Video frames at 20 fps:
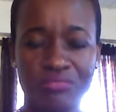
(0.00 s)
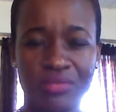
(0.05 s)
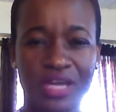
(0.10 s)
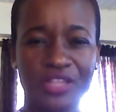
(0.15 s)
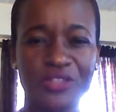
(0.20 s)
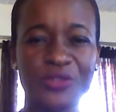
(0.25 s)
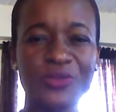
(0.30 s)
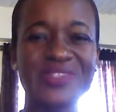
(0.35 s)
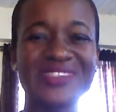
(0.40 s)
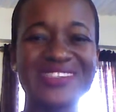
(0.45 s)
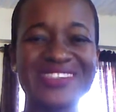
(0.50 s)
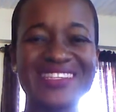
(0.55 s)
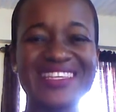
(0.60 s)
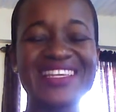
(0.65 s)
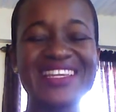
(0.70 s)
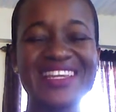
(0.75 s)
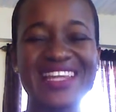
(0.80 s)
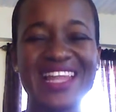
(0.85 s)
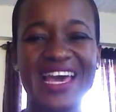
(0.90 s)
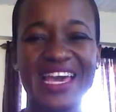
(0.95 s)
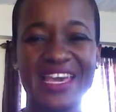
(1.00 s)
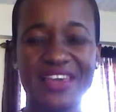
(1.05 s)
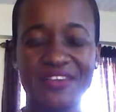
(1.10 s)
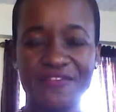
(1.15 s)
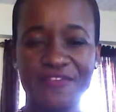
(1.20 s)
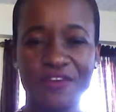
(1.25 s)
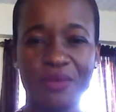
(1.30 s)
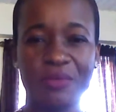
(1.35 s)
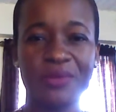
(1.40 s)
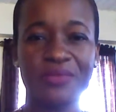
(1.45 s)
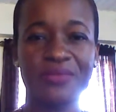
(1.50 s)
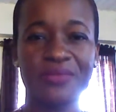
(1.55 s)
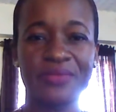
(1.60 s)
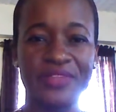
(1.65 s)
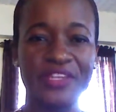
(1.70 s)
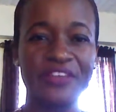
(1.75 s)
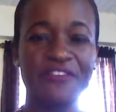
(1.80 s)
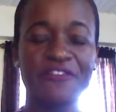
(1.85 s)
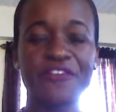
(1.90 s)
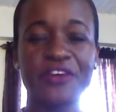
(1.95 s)
and to see life from a
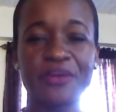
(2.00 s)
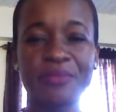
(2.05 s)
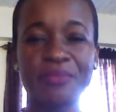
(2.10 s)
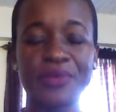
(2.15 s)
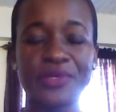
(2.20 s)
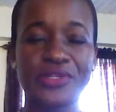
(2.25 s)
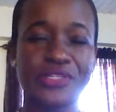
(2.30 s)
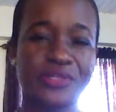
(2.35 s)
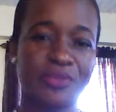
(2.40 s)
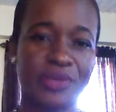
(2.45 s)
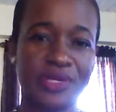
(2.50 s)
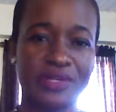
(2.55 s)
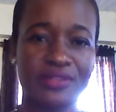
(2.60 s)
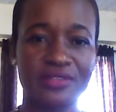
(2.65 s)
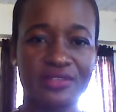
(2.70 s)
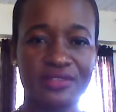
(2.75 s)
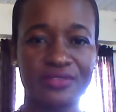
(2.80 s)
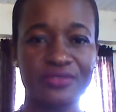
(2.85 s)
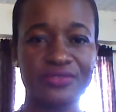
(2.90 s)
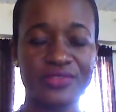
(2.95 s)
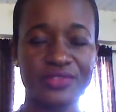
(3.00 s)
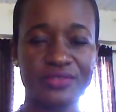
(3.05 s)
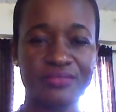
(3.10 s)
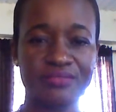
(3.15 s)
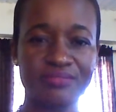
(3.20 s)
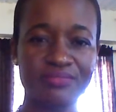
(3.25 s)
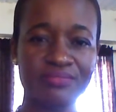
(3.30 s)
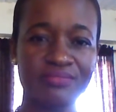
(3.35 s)
different perspectives.